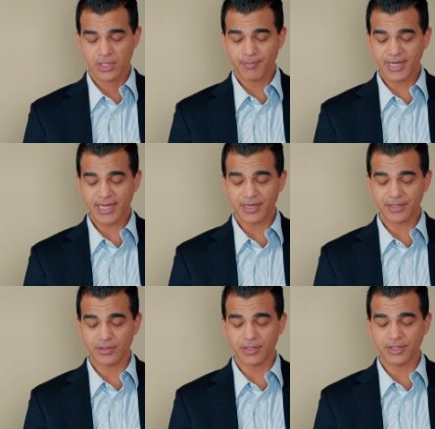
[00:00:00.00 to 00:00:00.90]

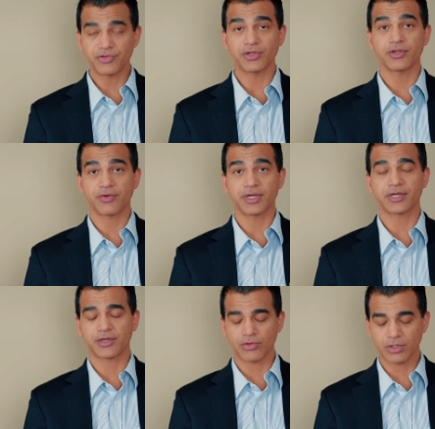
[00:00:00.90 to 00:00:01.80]
mechanical engineering
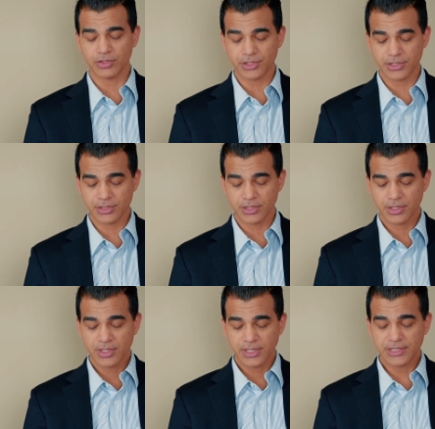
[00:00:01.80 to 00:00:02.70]
technologist,
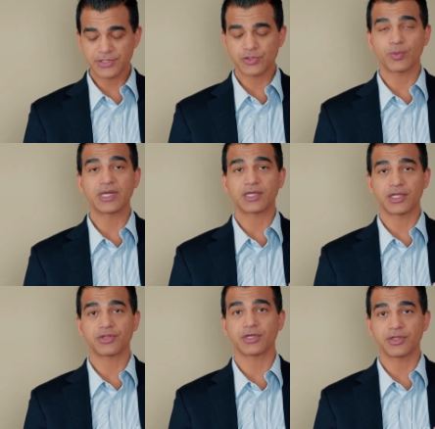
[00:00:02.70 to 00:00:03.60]

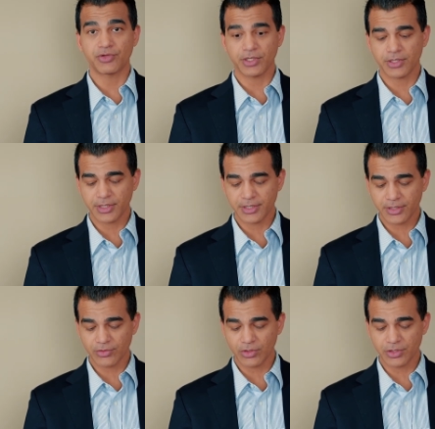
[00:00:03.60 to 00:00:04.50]
instrumentation engineering
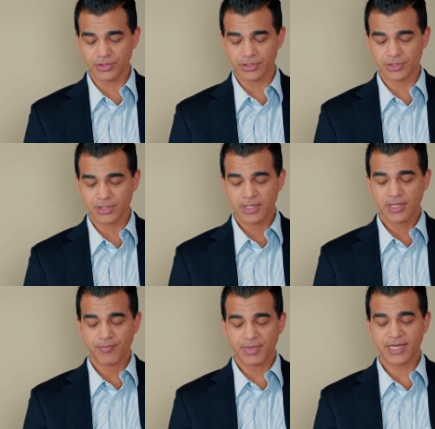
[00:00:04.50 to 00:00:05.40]
technologist,
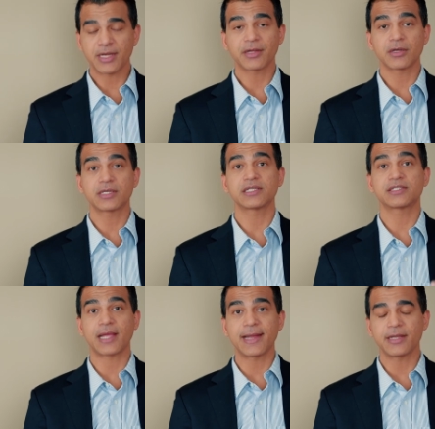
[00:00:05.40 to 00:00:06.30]
mechanical
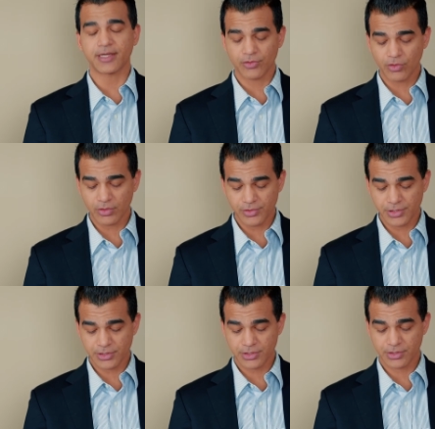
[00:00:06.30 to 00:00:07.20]
design
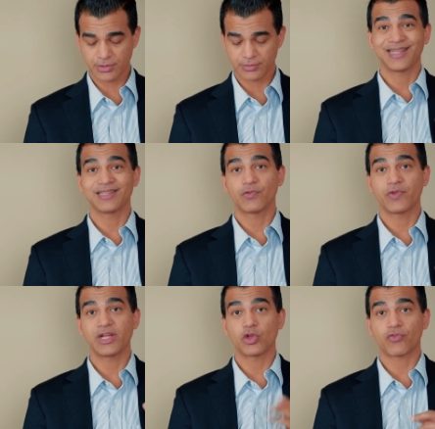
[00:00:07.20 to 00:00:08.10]
technologist. In the
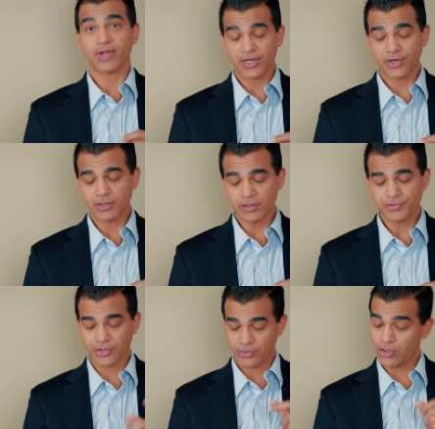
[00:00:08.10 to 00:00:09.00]
field of
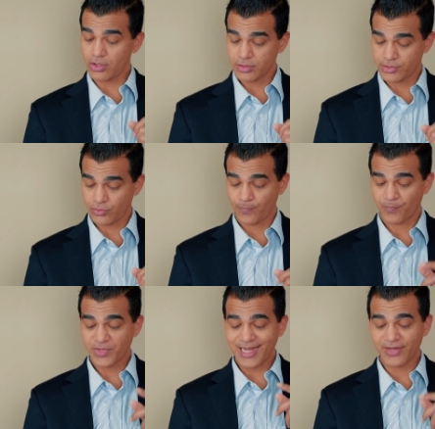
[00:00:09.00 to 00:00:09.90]
agriculture also,
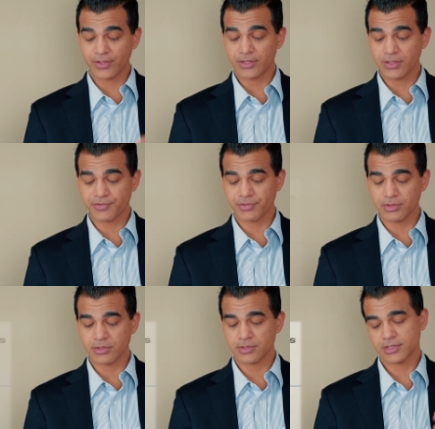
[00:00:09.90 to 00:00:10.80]

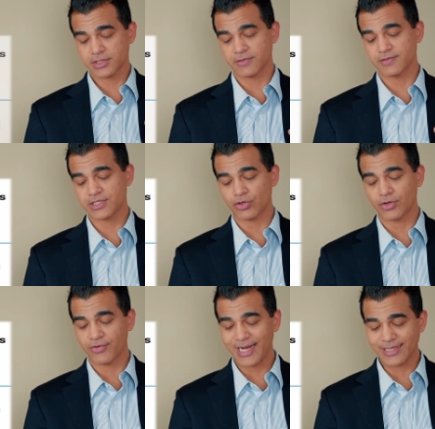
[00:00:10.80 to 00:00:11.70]
agricultural service
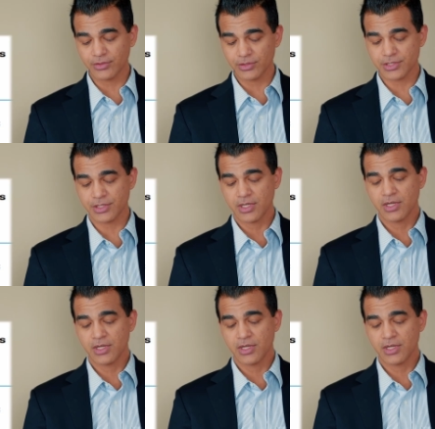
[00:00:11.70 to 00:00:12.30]
contractors,